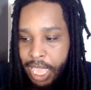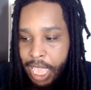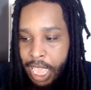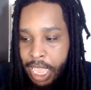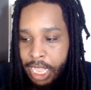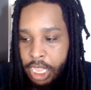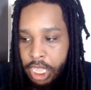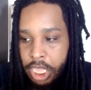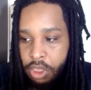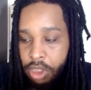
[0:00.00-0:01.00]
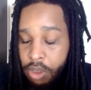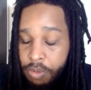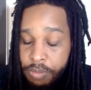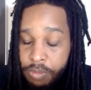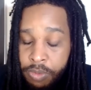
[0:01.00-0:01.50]
and you
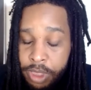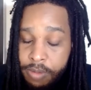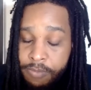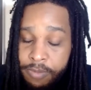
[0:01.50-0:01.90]
know, we